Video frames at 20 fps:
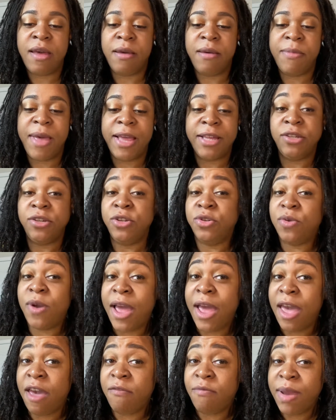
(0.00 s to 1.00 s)
As usual,
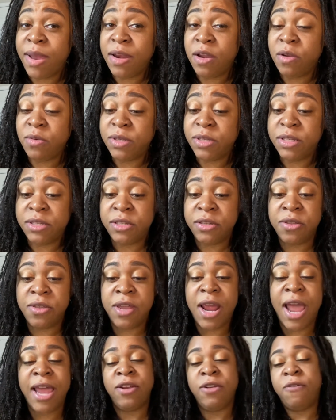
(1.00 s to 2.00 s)
I have my notes so
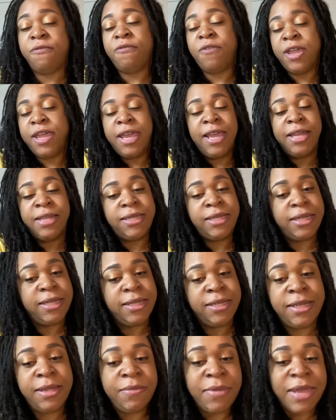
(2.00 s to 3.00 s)
that I don't forget
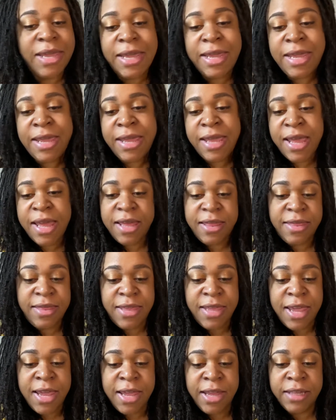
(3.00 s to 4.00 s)
some key
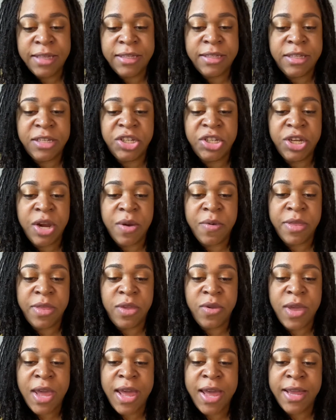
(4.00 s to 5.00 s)
things to share with
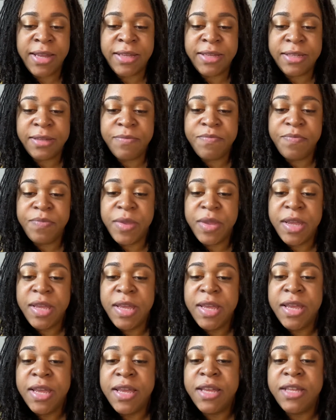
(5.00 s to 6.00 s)
you guys.
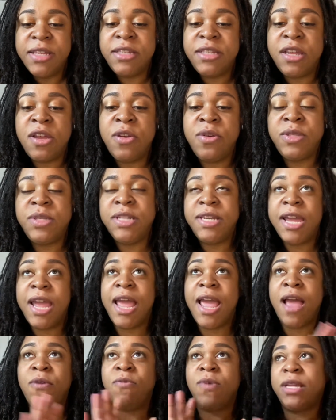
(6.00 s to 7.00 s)
So
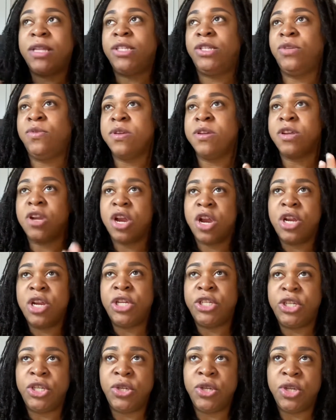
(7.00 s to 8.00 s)
today I want to
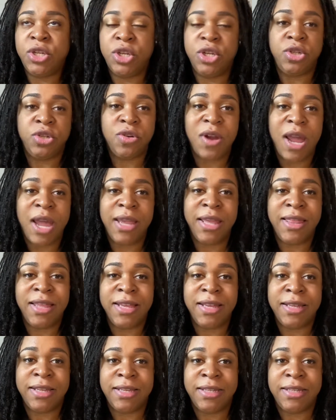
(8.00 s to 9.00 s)
encourage you to try
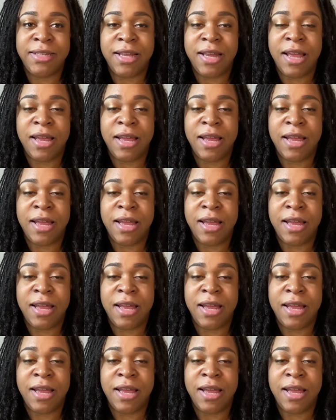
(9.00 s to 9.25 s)
this